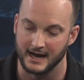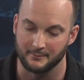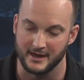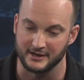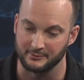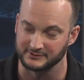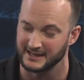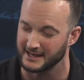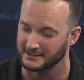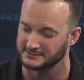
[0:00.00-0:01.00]
And able to
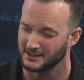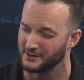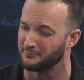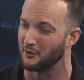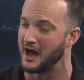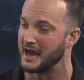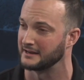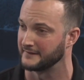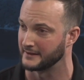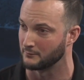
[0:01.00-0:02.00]
take a ton of pride
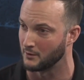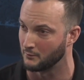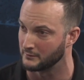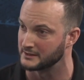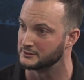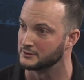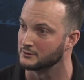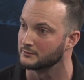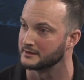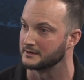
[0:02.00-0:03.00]
in like what we
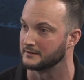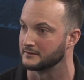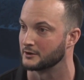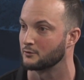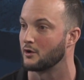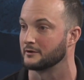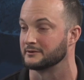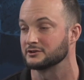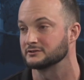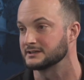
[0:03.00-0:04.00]
do and the quality
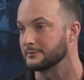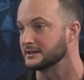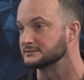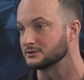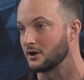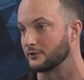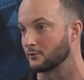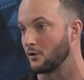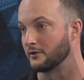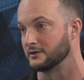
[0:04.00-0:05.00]
materials that we install, the
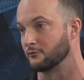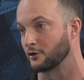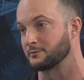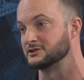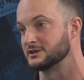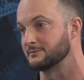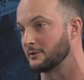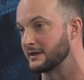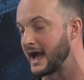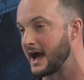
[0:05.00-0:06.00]
quality of workmanship that
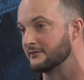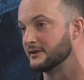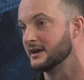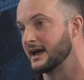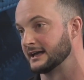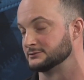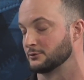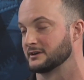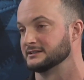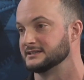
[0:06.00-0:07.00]
we have as an
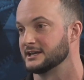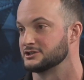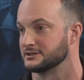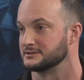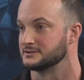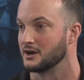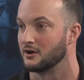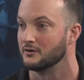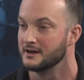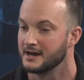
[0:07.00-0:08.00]
organization.
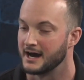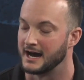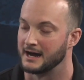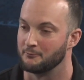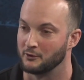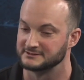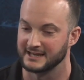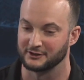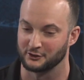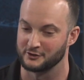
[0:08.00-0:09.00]
So once
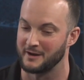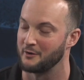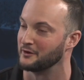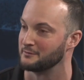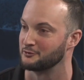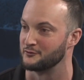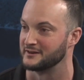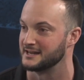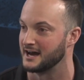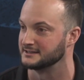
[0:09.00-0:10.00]
I learned about what
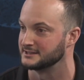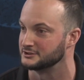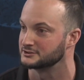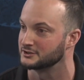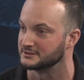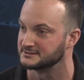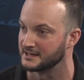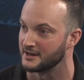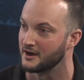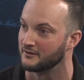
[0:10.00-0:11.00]
Improveit does, I just couldn't
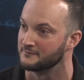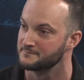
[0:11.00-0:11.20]
say no.